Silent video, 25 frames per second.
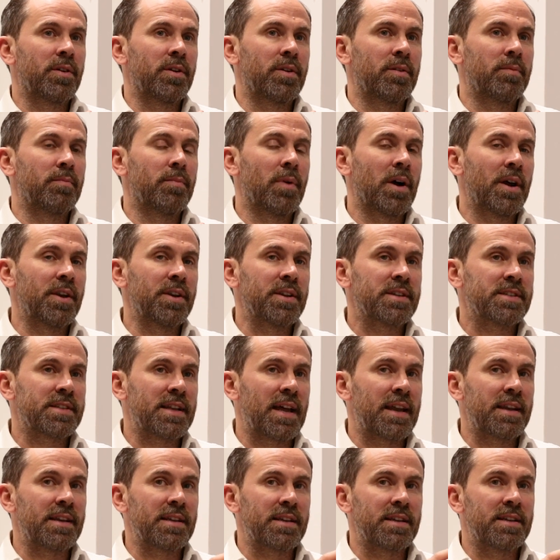that my
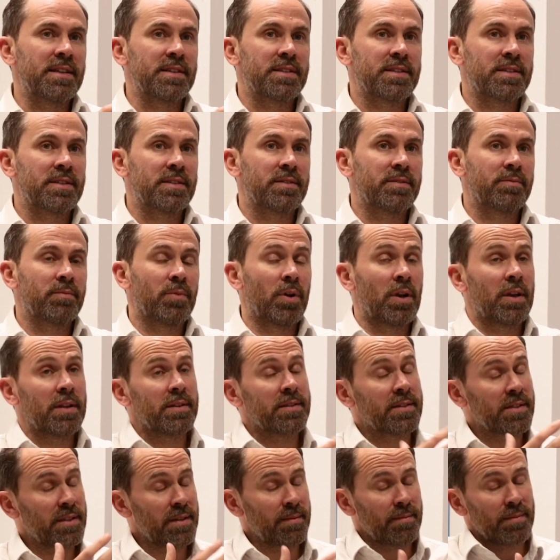understanding is, well,
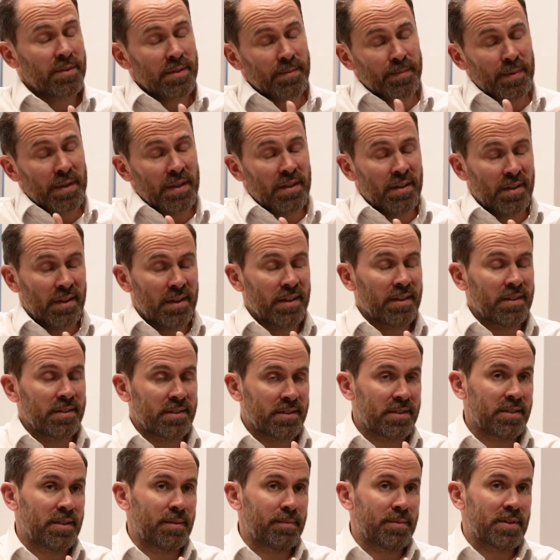it seems to be that it
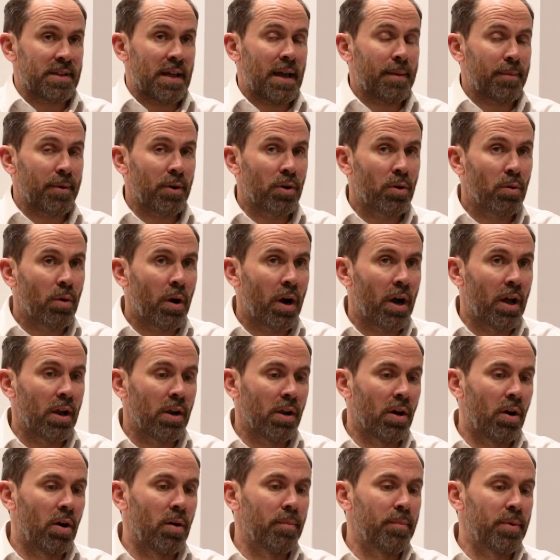seems to happen quite a
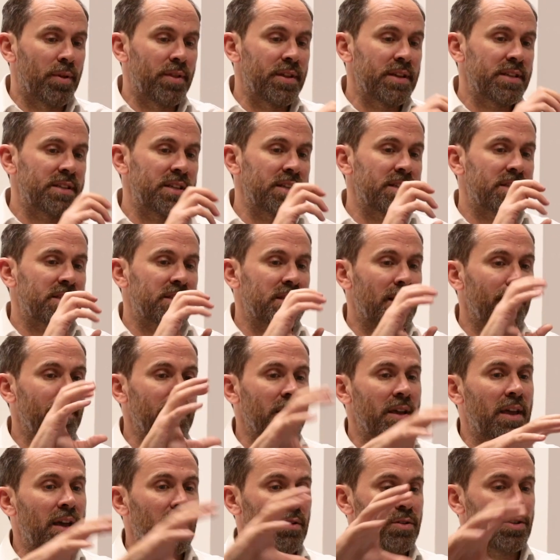lot, but this is
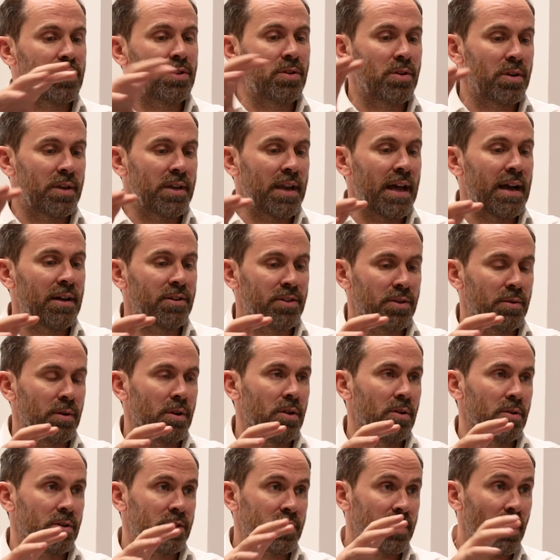something else you can now do
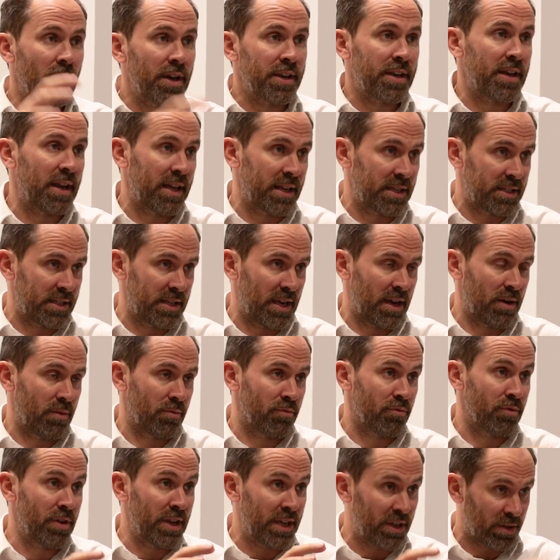alongside an
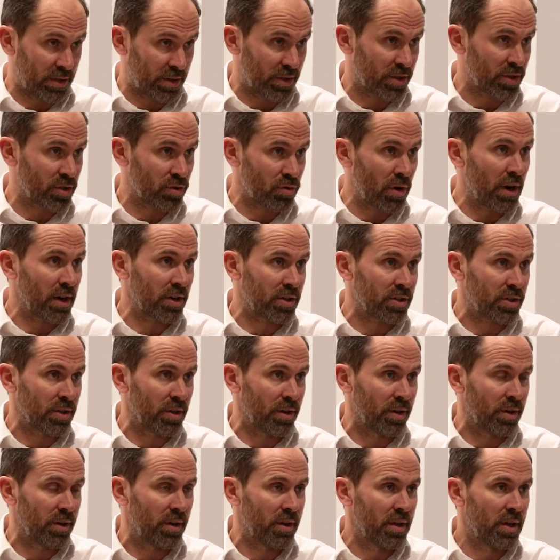ACL
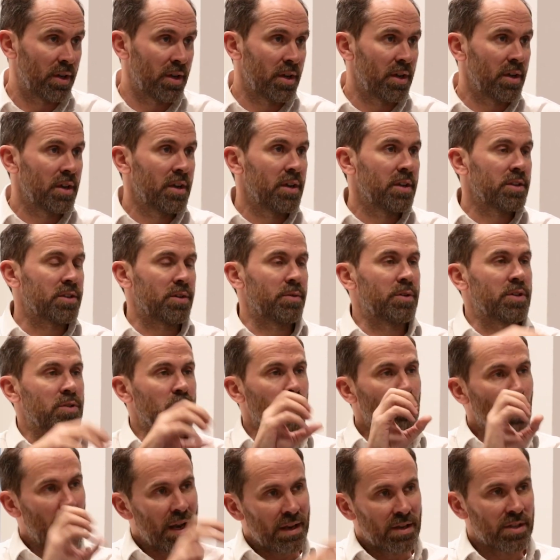reconstruction. So as
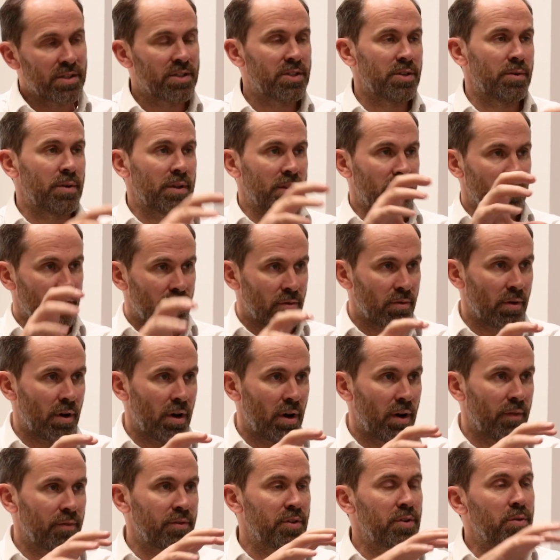well as doing the
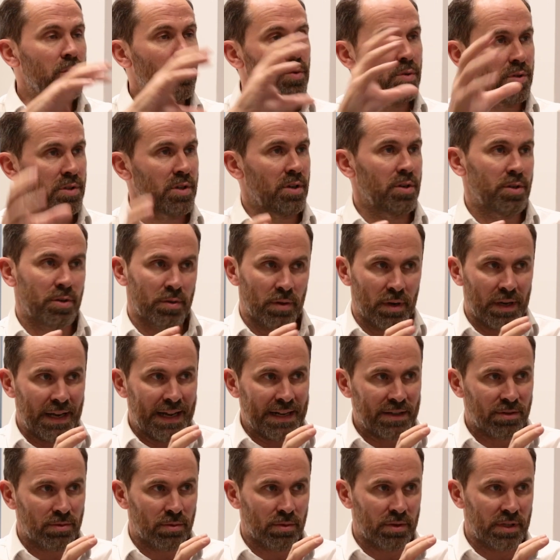graft, you also do a
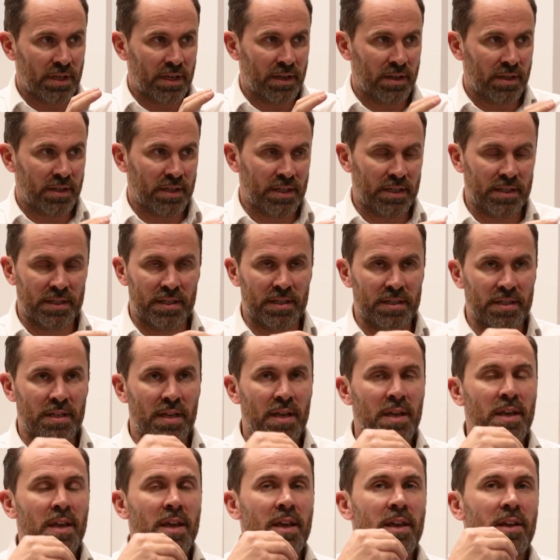lateral tenodesis.
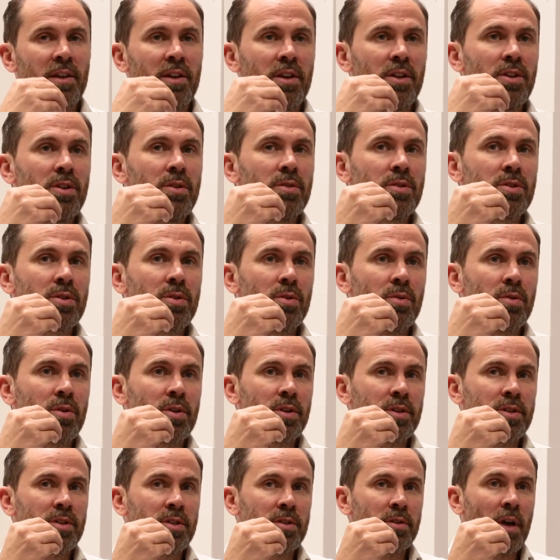Can you talk
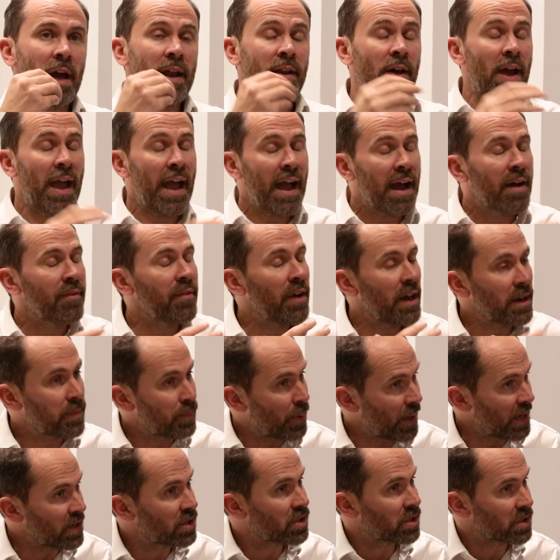us, and I have had
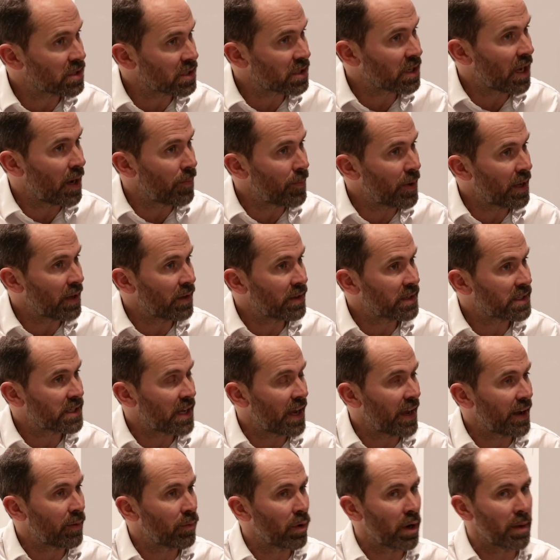patients come in
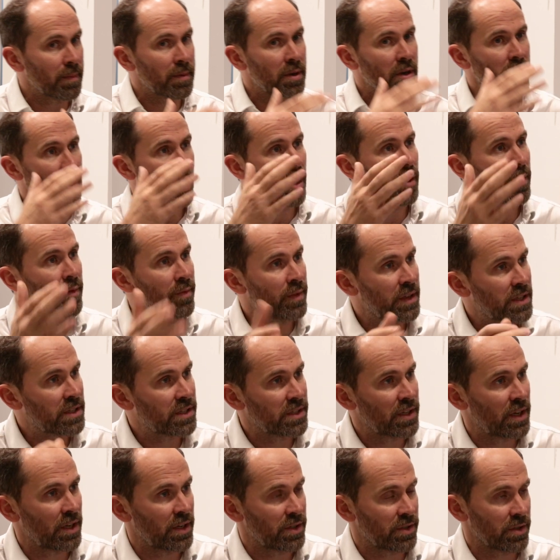saying, well, I'm going to go with this
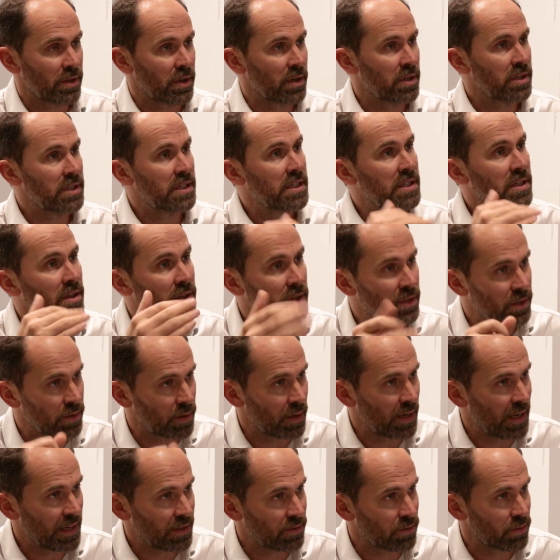surgeon because he's going to do
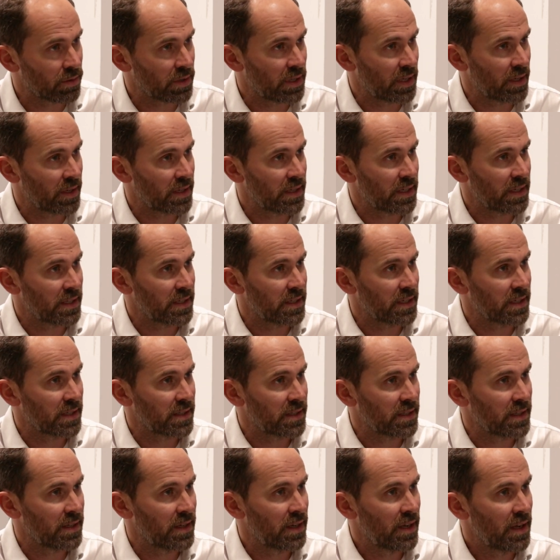a lateral
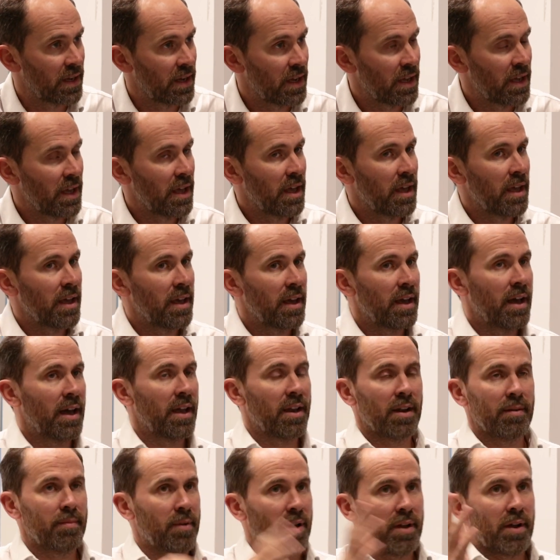tenodesis. And
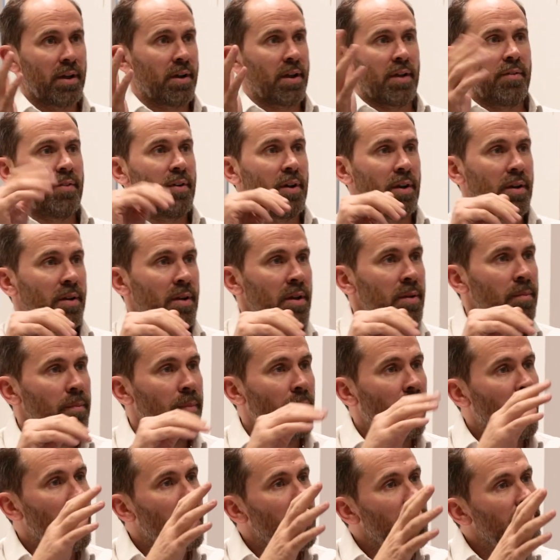I'm like, okay, fine.
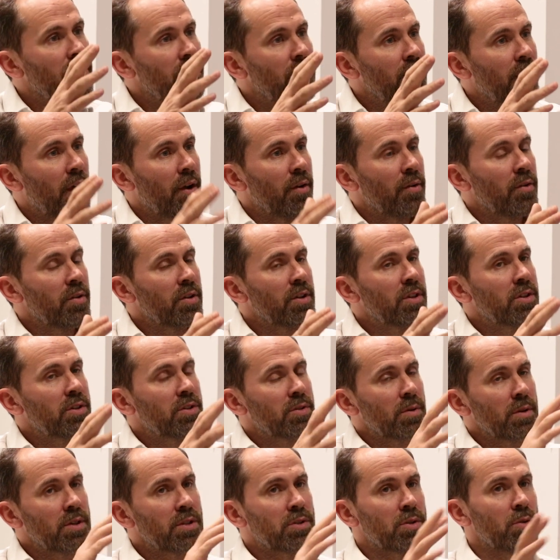But, do you
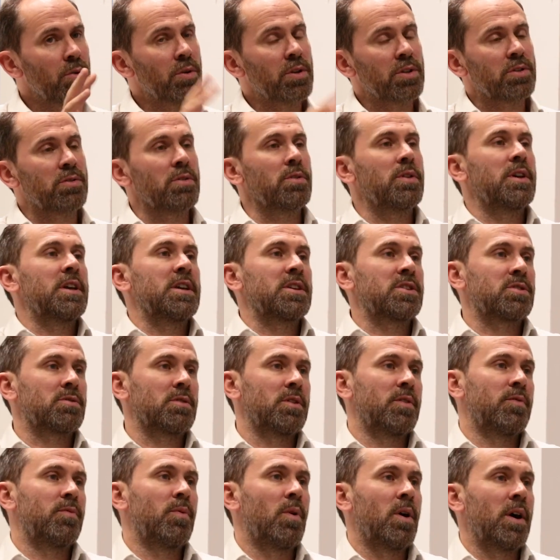want to talk us through the
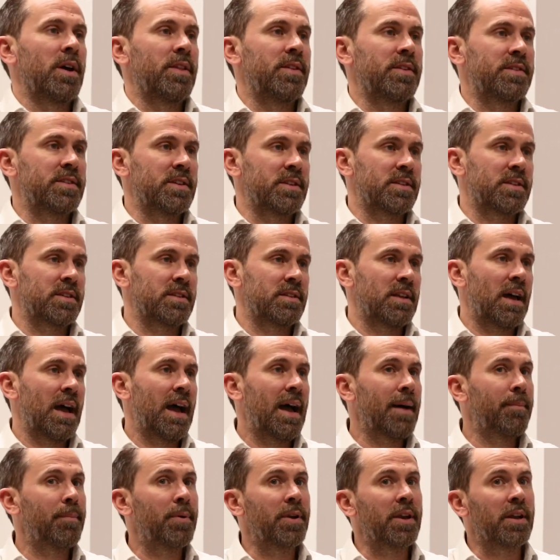history of why this is
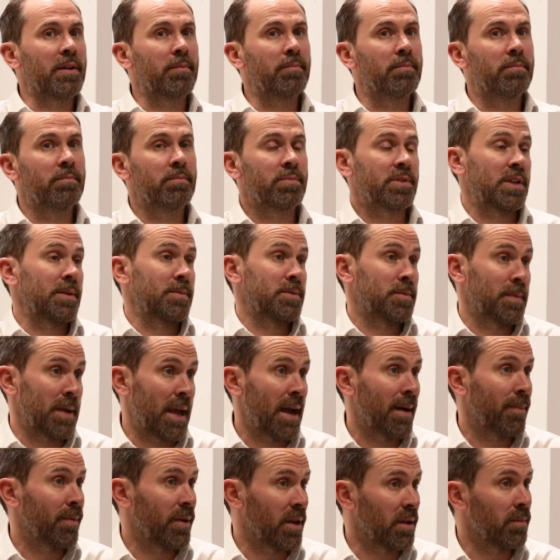happening, seems to be
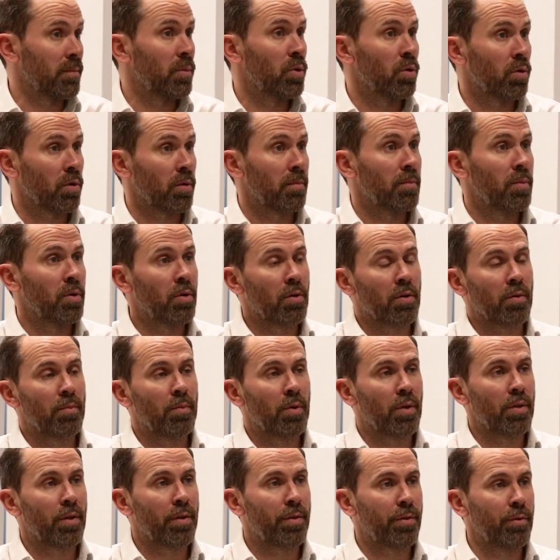happening more and more, and
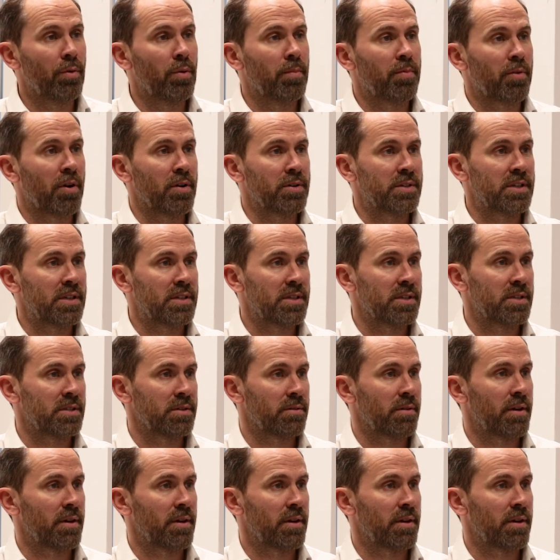what the thought process is